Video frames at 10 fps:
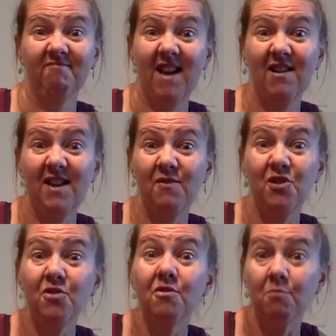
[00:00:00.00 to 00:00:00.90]
how to
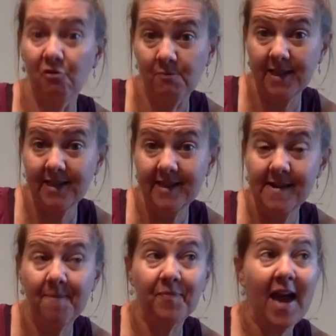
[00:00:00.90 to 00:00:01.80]
even do the movement.
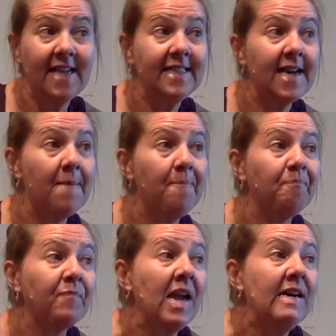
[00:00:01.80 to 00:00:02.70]
And
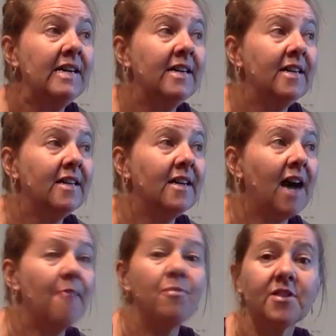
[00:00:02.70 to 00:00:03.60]

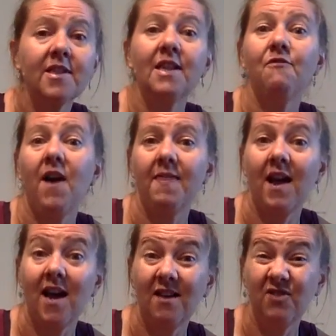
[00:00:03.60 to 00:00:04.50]
I personally find
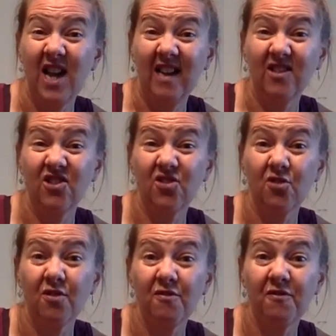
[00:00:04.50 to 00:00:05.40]
that kind of challenge
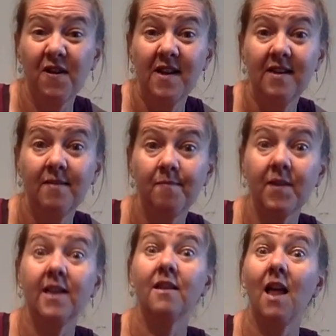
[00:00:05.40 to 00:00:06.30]
sort of
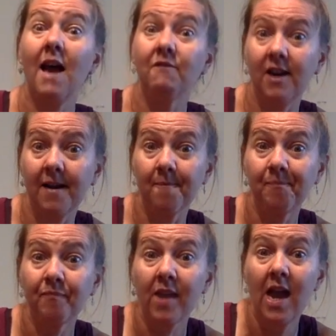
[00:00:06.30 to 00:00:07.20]
enlivening.
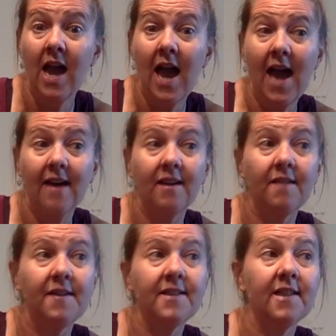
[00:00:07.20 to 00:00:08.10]
And
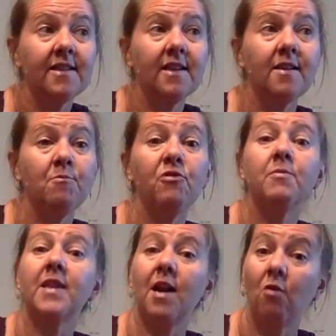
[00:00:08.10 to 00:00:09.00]
this is a
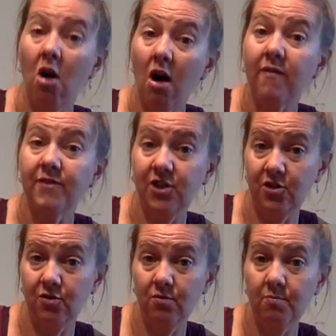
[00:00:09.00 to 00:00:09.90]
movement that I will often
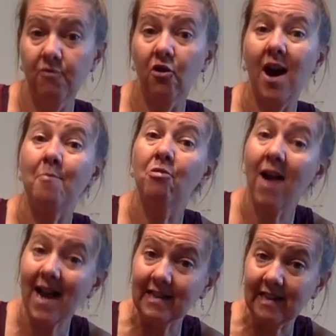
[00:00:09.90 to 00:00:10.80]
do before I
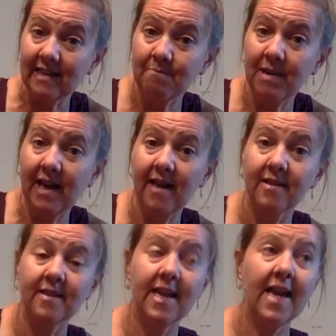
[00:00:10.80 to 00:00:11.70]
practice
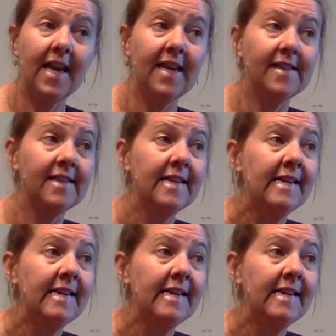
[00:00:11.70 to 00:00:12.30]
because it